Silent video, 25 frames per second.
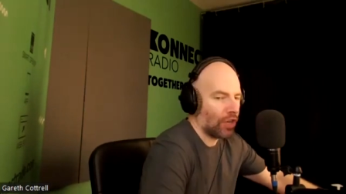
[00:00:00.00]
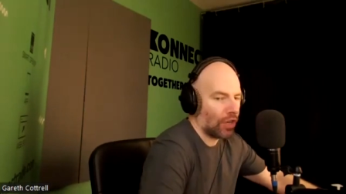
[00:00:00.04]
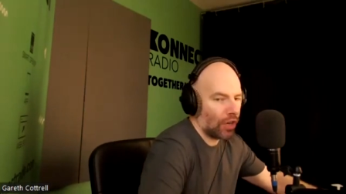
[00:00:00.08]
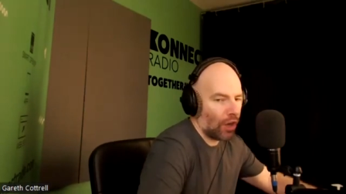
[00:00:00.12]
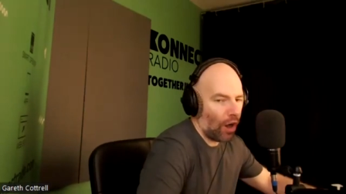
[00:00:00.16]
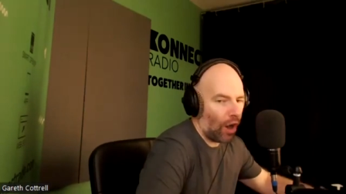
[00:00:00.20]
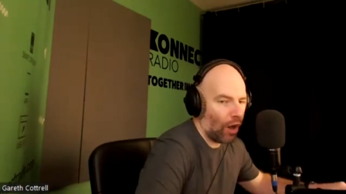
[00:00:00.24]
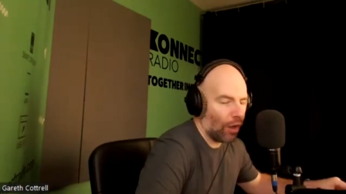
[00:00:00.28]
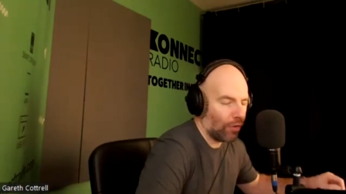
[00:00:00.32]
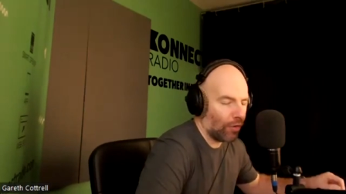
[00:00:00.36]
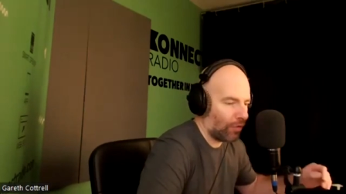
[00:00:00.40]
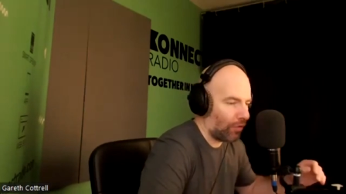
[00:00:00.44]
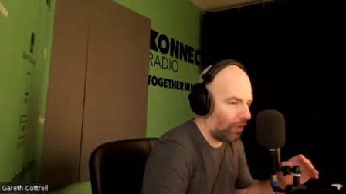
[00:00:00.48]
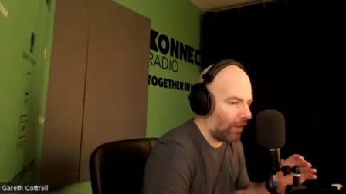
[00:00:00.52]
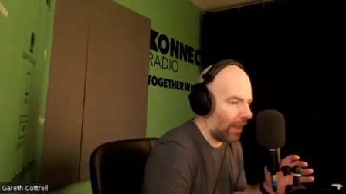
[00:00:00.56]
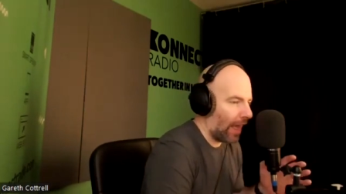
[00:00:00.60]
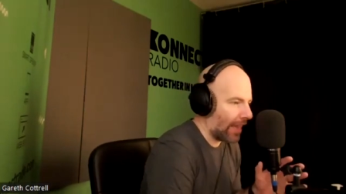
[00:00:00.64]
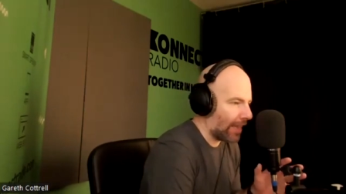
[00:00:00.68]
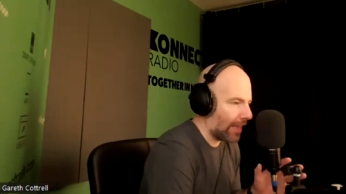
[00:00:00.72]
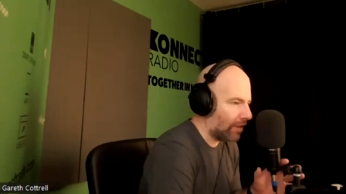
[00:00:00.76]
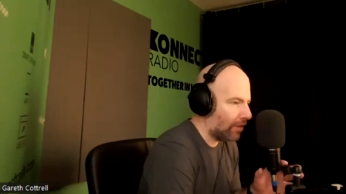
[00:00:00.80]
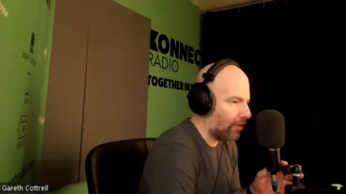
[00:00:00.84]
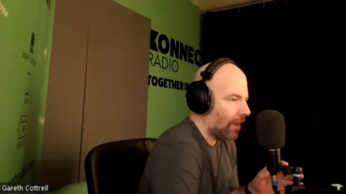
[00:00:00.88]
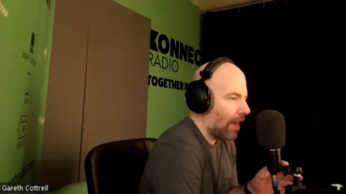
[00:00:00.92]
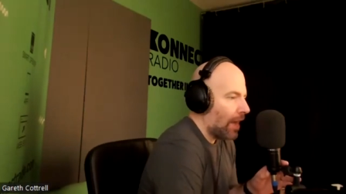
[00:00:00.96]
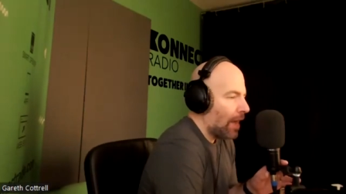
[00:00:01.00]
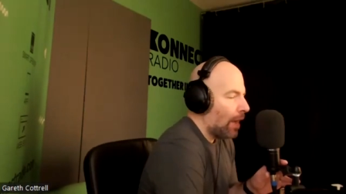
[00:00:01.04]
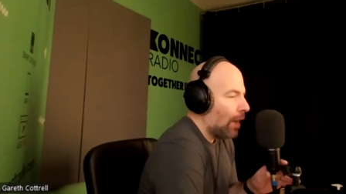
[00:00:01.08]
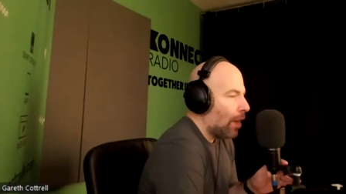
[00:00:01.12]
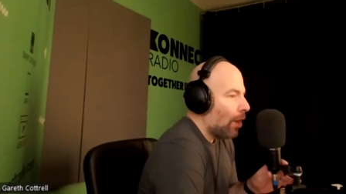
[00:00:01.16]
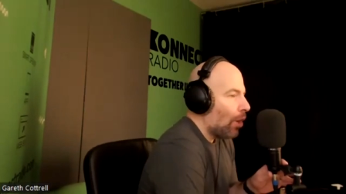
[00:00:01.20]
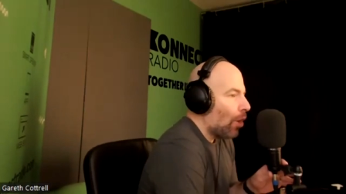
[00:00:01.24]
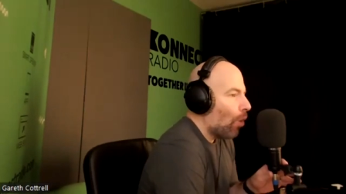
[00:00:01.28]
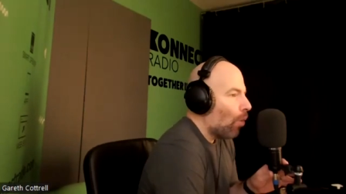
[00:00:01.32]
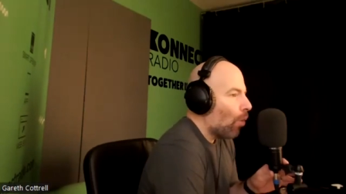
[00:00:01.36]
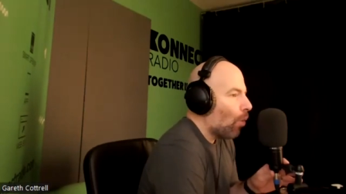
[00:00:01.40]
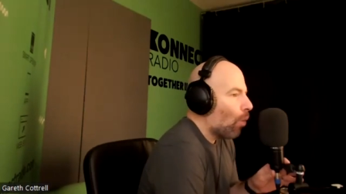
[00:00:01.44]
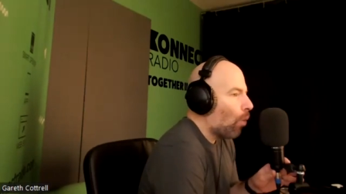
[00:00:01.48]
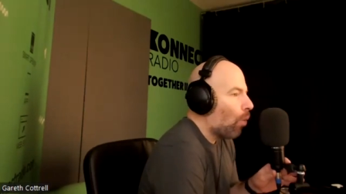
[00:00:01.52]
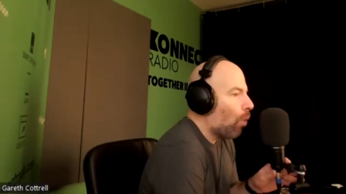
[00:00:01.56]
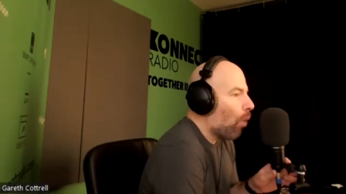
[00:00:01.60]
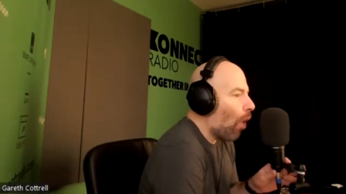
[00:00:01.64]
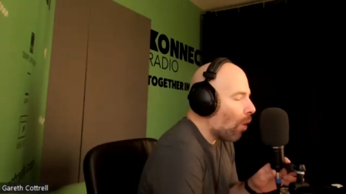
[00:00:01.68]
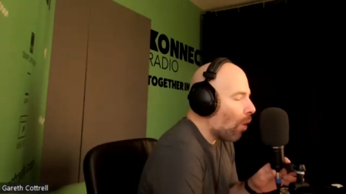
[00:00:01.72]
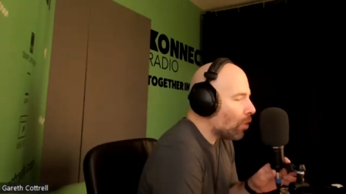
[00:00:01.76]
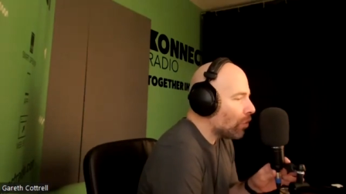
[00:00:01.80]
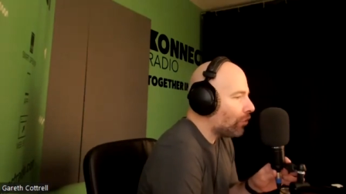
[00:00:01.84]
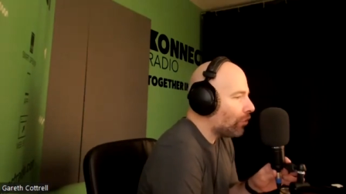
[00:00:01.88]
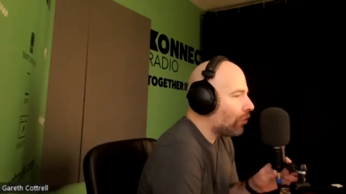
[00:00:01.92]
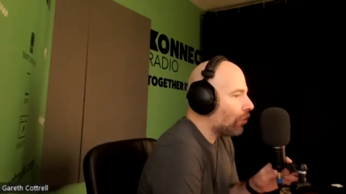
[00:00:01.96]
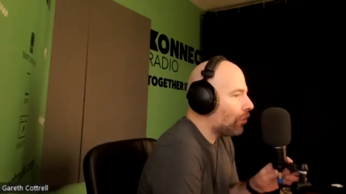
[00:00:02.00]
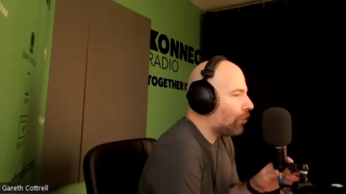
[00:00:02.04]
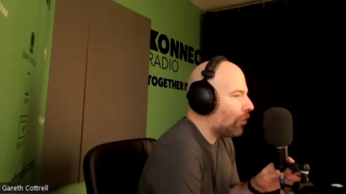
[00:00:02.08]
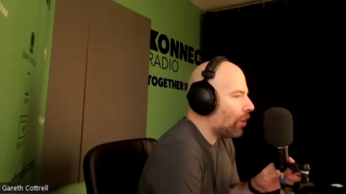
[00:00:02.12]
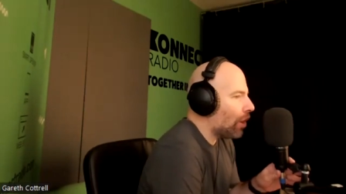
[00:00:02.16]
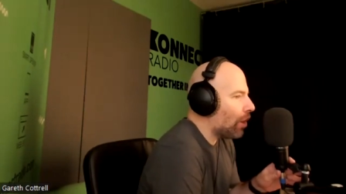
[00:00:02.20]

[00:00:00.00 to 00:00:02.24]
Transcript: on your cornflakes, what would you